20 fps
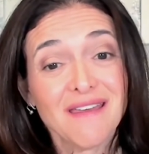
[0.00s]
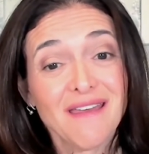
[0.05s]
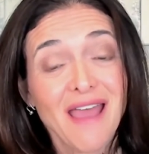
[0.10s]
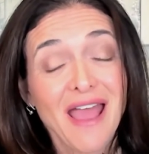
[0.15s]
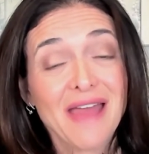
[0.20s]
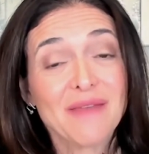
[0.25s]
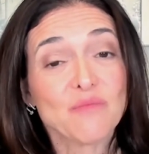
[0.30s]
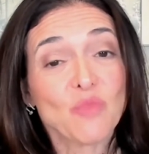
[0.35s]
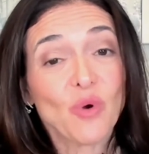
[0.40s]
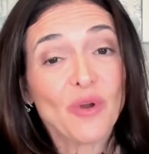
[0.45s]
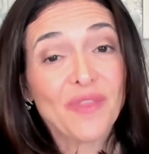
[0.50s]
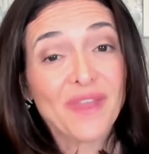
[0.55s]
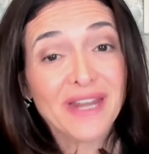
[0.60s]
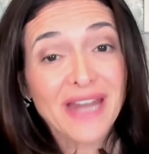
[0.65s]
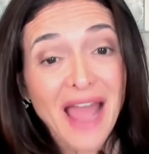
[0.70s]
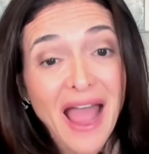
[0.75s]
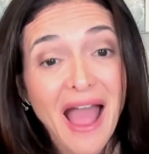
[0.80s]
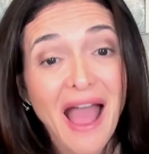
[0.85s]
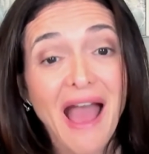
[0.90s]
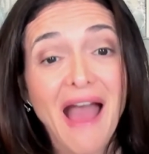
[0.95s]
And more than
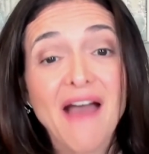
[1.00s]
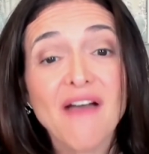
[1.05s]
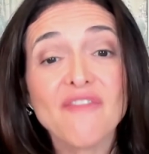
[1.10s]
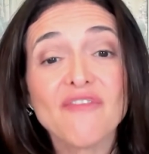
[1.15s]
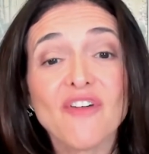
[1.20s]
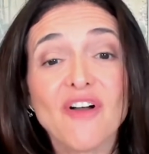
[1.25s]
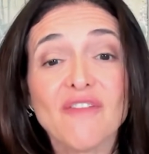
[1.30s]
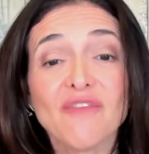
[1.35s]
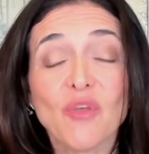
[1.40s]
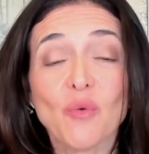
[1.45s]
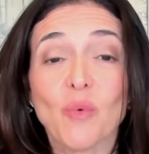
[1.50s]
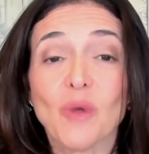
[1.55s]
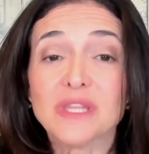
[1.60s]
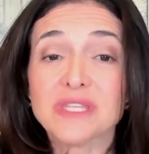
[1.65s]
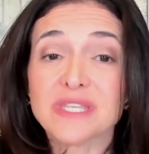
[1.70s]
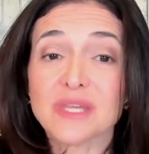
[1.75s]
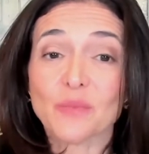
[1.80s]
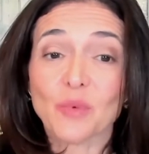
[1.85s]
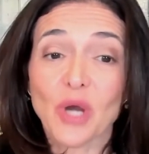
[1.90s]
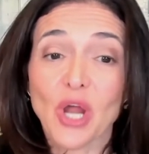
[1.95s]
half of the
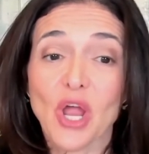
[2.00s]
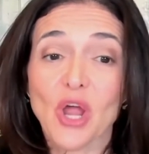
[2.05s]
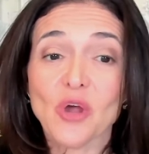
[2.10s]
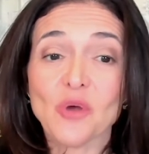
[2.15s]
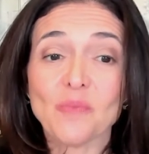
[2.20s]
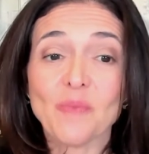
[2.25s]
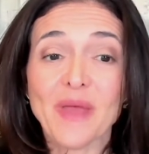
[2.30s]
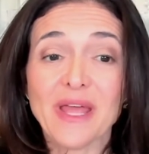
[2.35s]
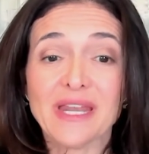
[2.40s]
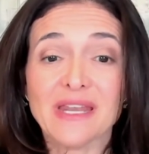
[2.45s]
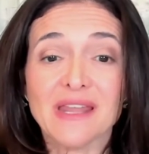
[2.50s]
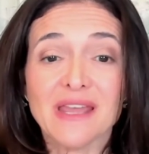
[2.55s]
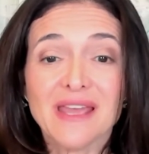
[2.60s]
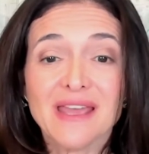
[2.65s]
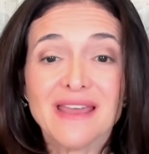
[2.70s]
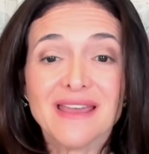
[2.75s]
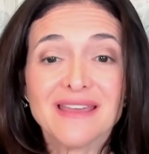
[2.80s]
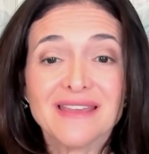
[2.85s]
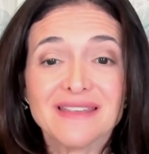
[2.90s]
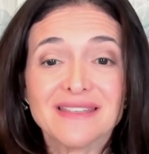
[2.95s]
ones that were open
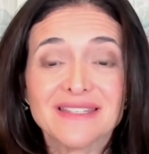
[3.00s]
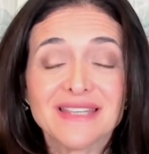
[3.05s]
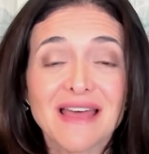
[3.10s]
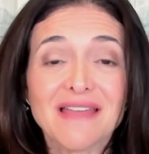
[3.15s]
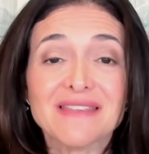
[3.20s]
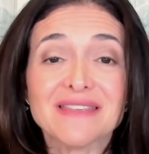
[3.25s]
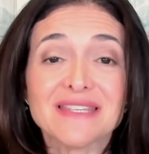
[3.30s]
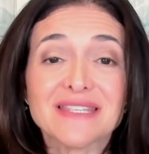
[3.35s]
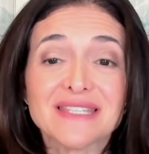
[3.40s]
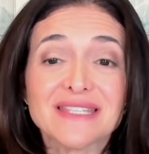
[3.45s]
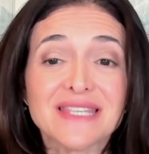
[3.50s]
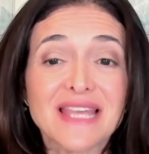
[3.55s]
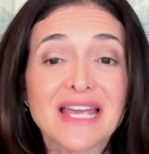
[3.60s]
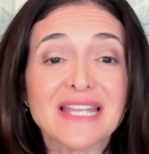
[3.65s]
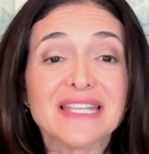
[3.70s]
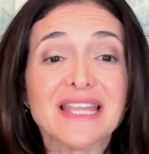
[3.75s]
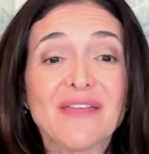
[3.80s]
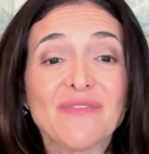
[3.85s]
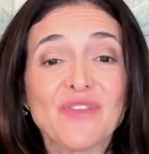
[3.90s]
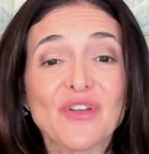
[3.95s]
said
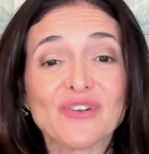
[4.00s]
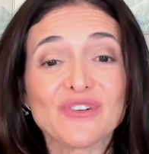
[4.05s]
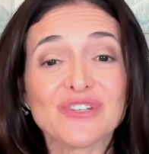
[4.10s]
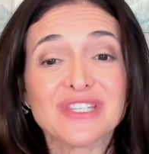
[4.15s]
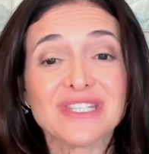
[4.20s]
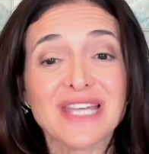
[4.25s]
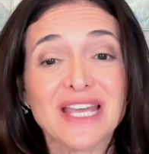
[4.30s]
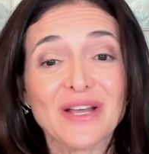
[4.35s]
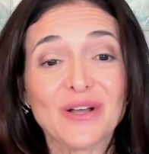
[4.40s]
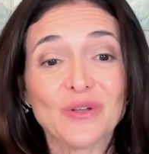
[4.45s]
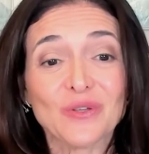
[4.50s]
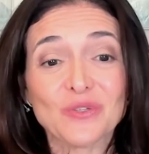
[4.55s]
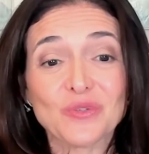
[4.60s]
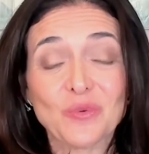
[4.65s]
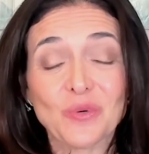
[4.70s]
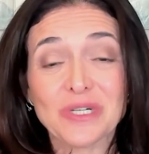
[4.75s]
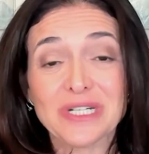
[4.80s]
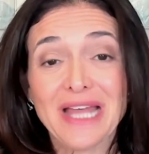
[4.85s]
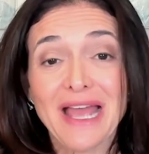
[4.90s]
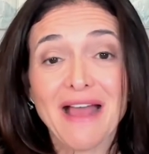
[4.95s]
that their sales
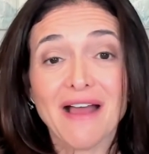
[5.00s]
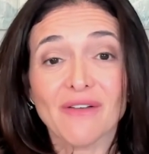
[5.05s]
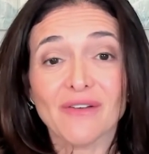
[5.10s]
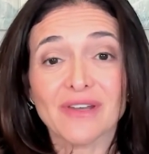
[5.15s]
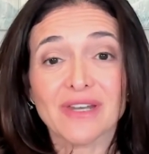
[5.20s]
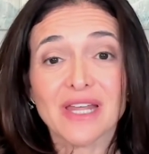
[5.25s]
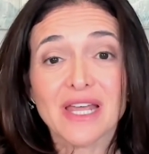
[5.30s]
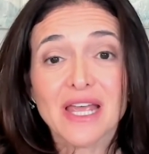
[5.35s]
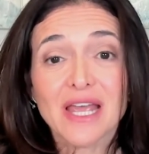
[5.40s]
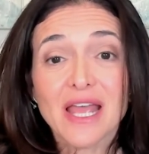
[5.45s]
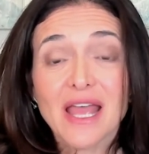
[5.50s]
were down.